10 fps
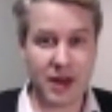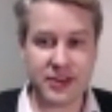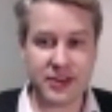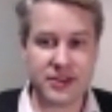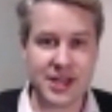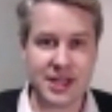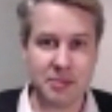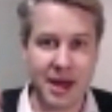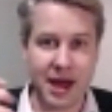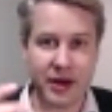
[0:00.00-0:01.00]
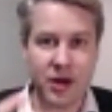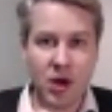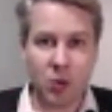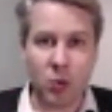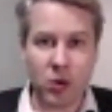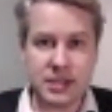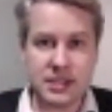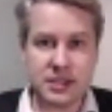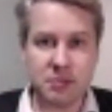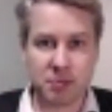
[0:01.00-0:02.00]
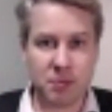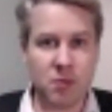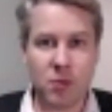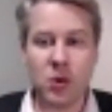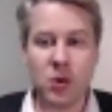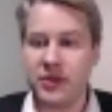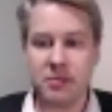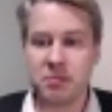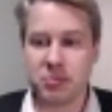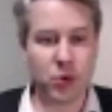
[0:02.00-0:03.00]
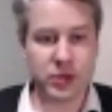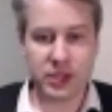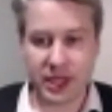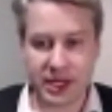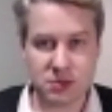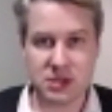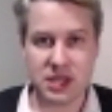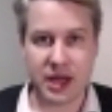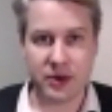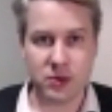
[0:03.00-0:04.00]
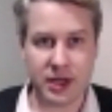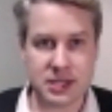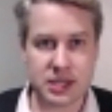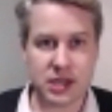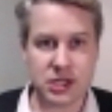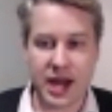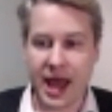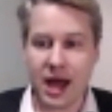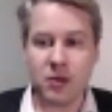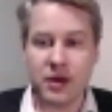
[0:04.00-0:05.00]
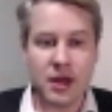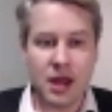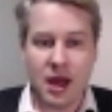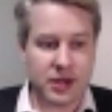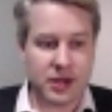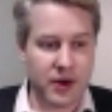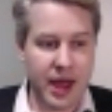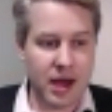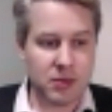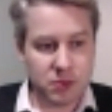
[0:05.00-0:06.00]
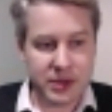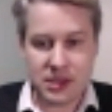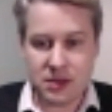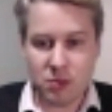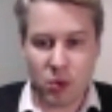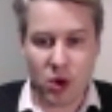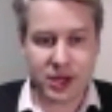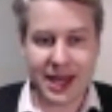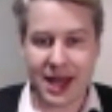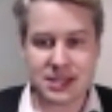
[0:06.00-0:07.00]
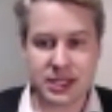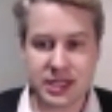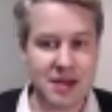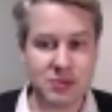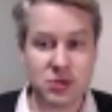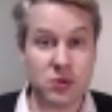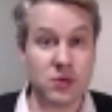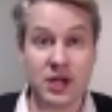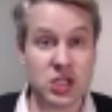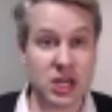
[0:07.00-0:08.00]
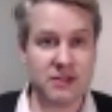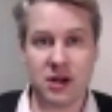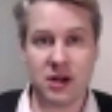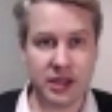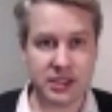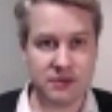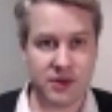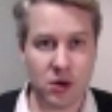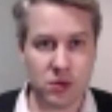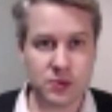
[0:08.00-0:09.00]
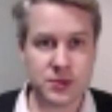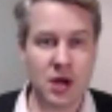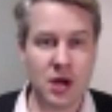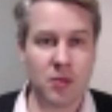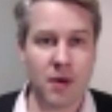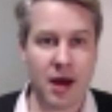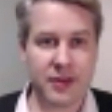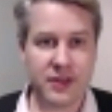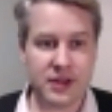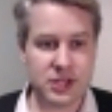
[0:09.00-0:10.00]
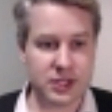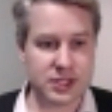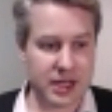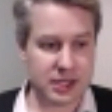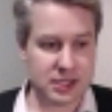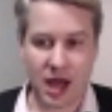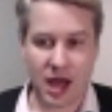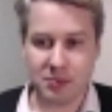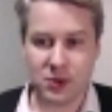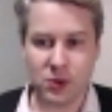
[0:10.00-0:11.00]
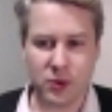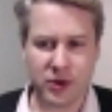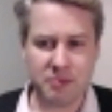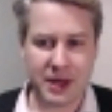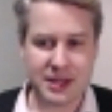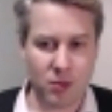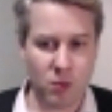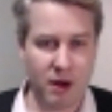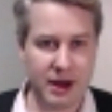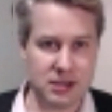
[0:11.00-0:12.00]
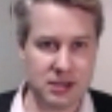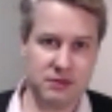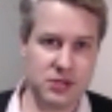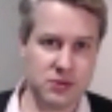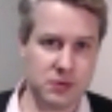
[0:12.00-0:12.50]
than mm. thinking about what is the, who are the broader leaders within that organization? How, you know, how are we working as a team to achieve our collective goals rather than just that um, glory of being that one individual?